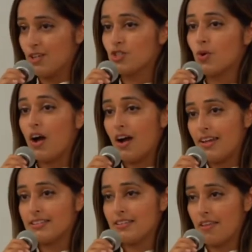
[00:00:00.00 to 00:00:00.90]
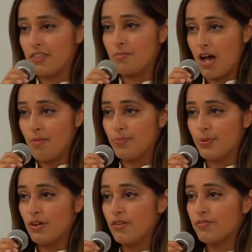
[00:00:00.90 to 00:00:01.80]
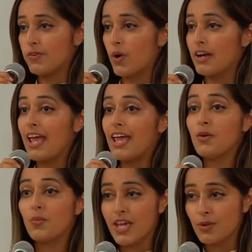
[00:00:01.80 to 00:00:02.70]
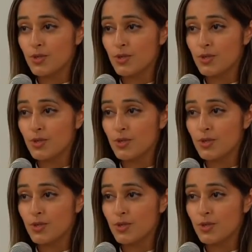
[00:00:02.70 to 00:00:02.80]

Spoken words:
So I had set them up for an 8-week,